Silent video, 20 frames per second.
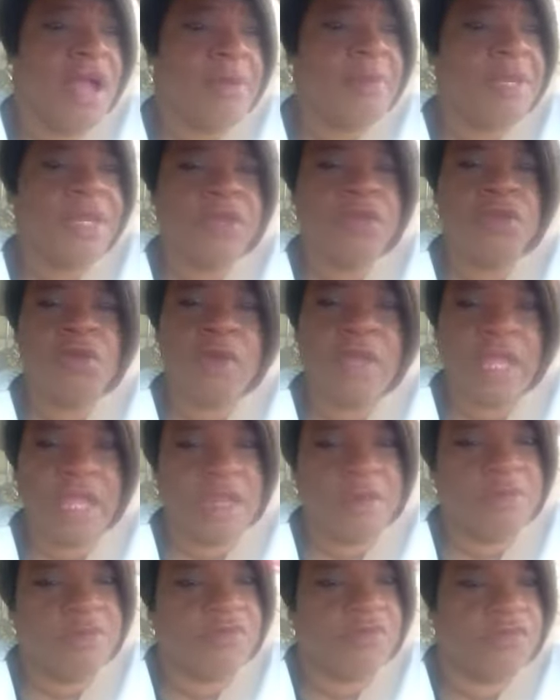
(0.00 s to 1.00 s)
I mean, I knew it had
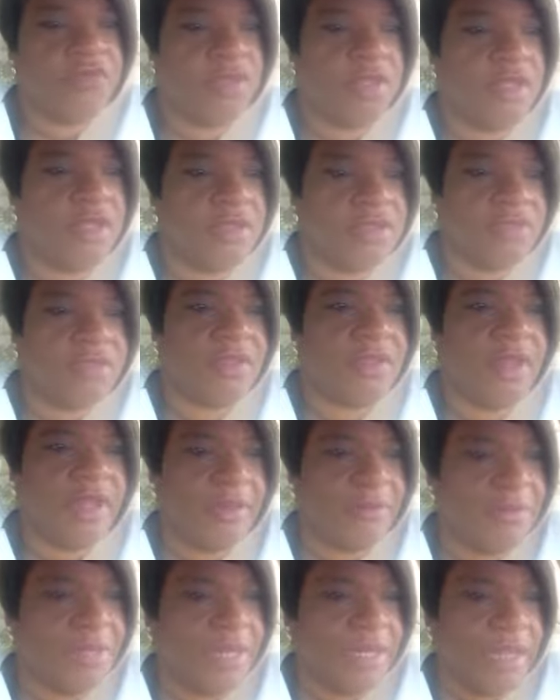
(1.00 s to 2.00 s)
to be fixed. I
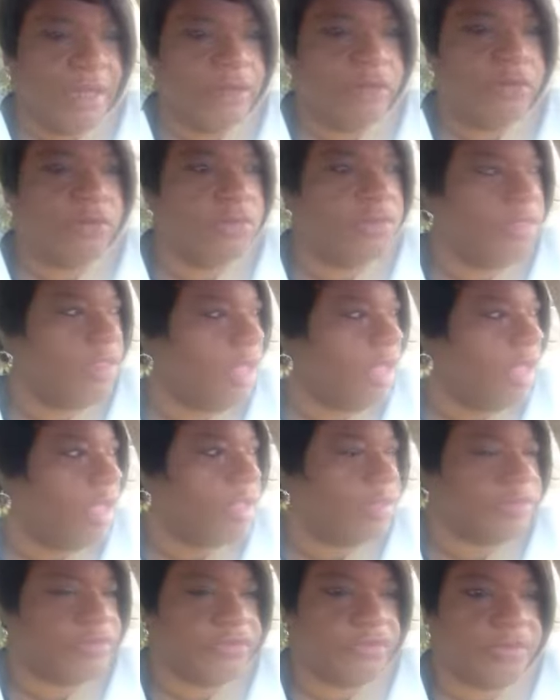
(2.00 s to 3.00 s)
mean, I knew
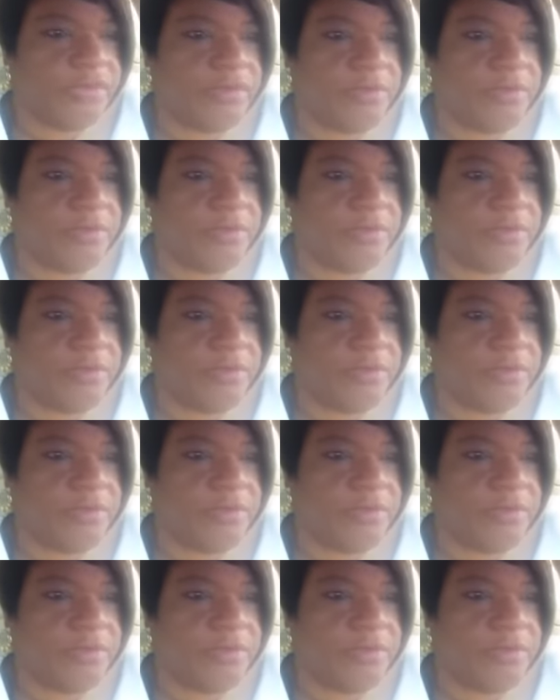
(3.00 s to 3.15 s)
that.